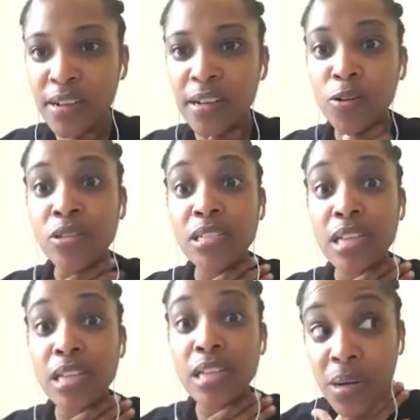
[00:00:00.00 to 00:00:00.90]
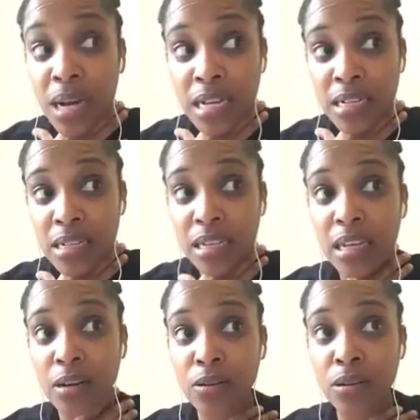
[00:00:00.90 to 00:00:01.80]
or tamponade can
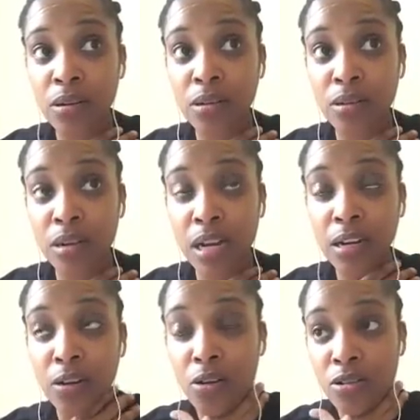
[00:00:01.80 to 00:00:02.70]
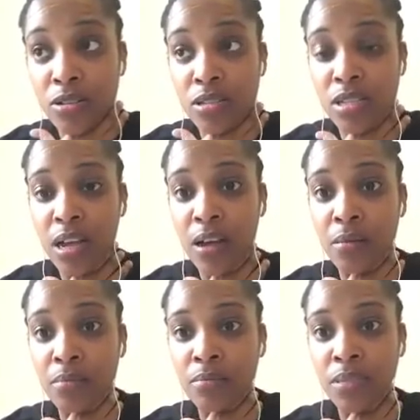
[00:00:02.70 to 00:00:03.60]
cause
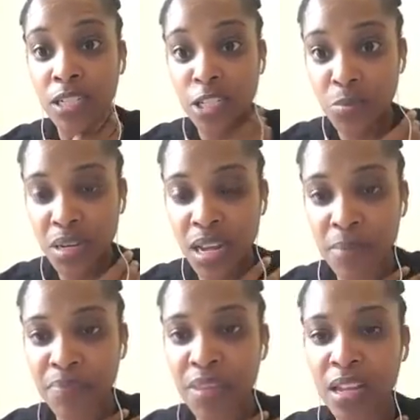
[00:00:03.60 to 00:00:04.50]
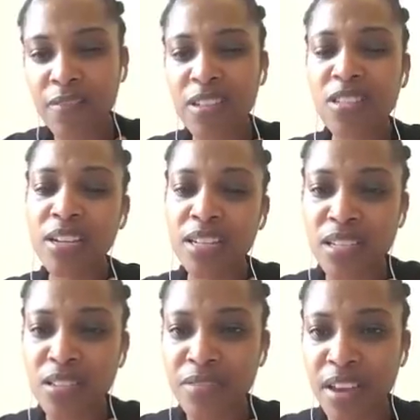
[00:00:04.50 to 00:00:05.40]
dyspnea if it's really
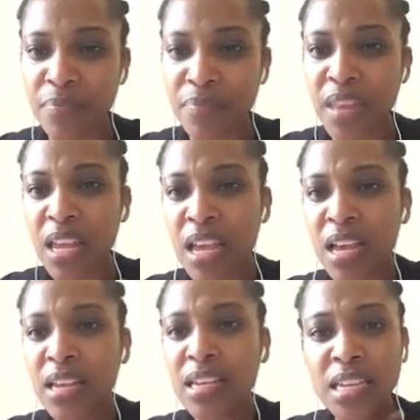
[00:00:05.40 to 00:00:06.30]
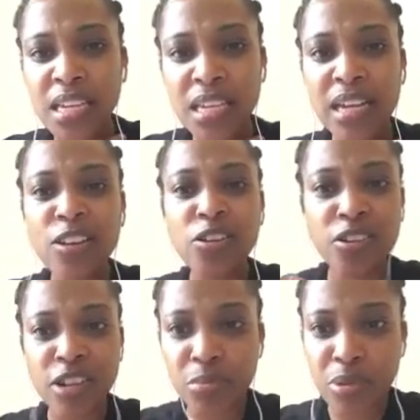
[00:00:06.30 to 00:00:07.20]
severe. E,
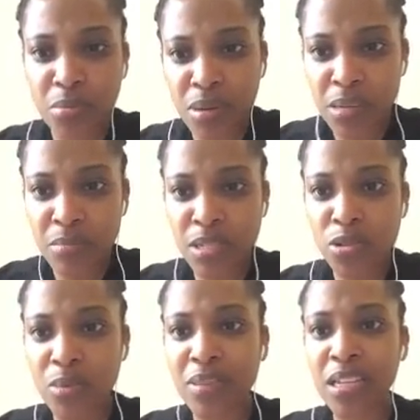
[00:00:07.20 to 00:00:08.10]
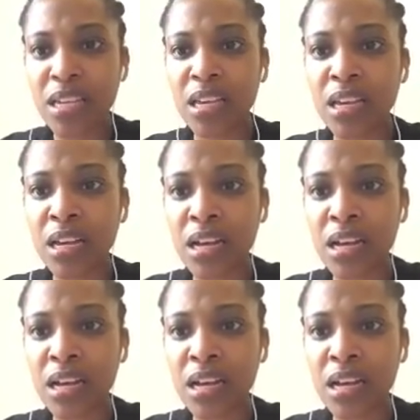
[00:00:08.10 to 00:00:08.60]
endocrine problems. So I'm thinking